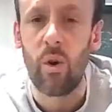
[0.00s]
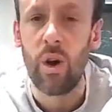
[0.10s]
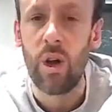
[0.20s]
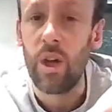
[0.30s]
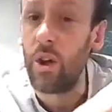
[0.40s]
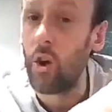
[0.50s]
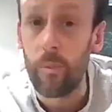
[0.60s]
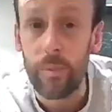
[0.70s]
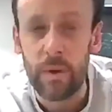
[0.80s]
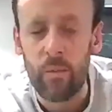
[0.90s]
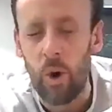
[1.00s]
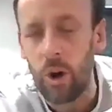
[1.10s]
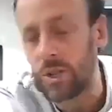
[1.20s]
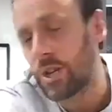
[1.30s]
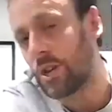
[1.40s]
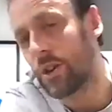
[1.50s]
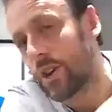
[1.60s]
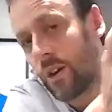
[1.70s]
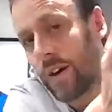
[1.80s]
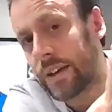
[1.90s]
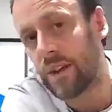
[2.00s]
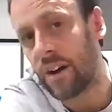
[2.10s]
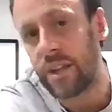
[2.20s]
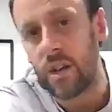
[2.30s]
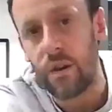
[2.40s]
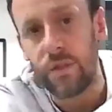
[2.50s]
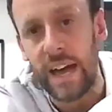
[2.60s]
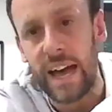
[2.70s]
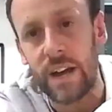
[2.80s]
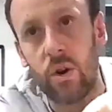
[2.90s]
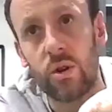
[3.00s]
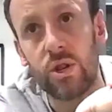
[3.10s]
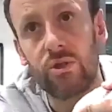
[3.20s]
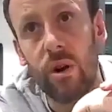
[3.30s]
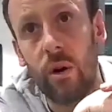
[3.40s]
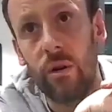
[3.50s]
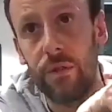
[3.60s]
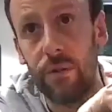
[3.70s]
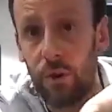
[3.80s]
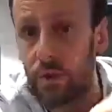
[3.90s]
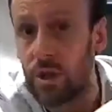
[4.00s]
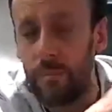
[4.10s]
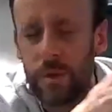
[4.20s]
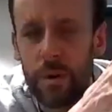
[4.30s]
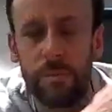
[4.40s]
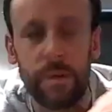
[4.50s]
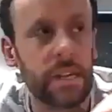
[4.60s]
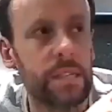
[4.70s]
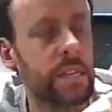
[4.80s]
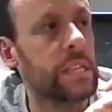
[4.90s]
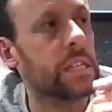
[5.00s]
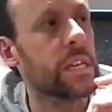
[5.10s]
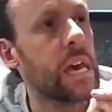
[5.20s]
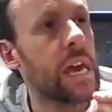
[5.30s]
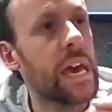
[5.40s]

or not being watched, and you can go outside and go for that ad hoc stroll if you've got time between meetings.